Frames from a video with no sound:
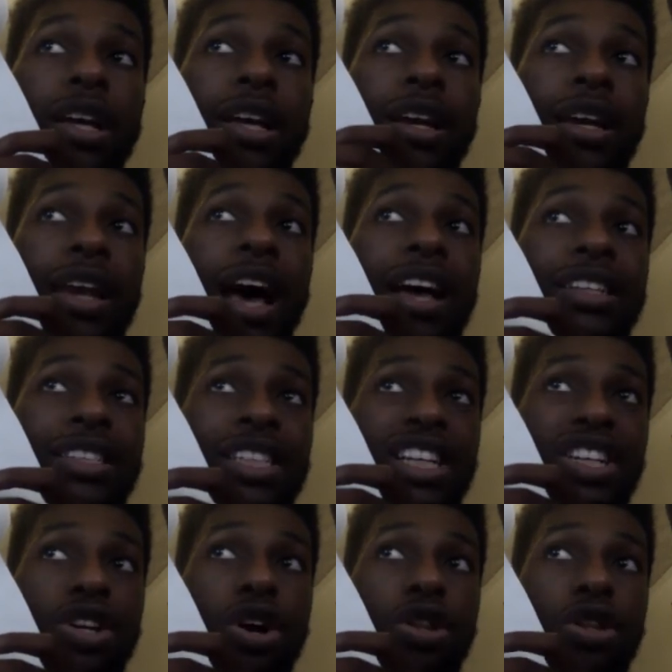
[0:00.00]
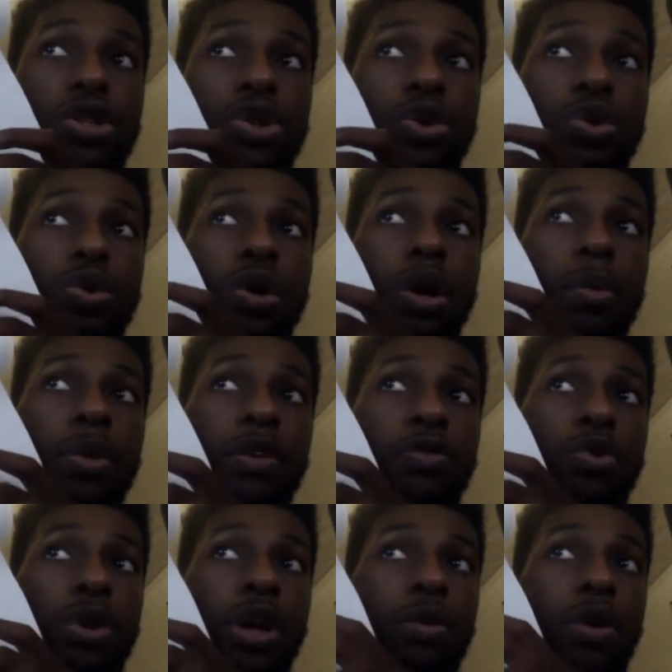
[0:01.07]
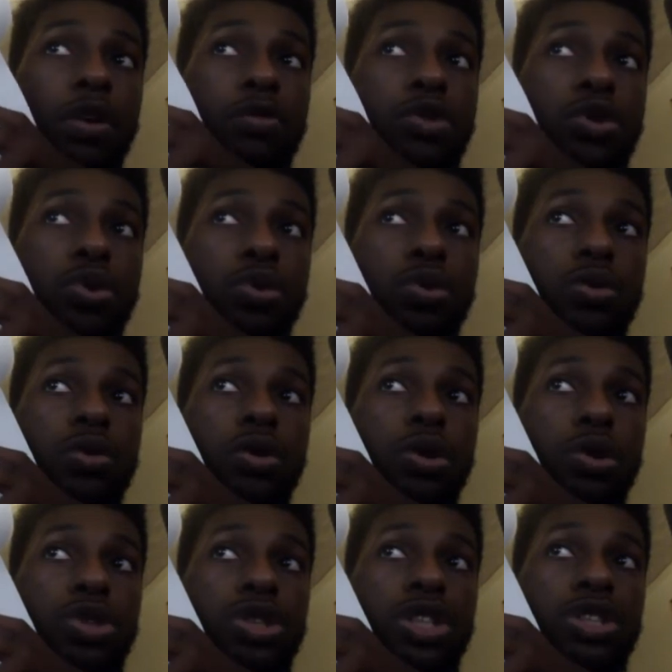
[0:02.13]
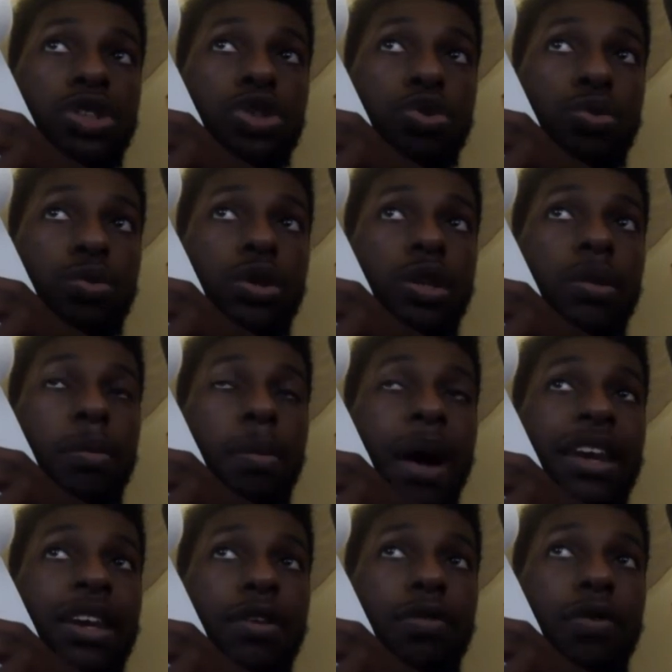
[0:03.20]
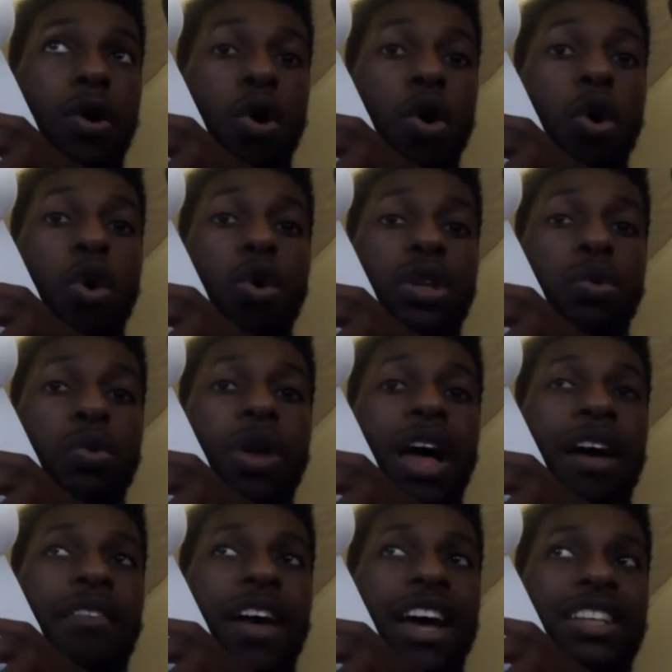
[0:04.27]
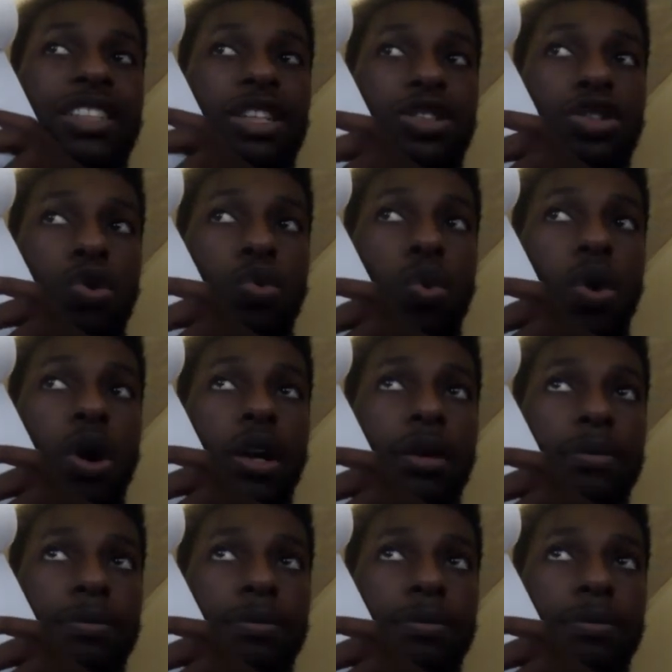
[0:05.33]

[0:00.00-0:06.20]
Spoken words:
not seeing the other 2. But if you get rid of 2 notions, you by default only will have access to one.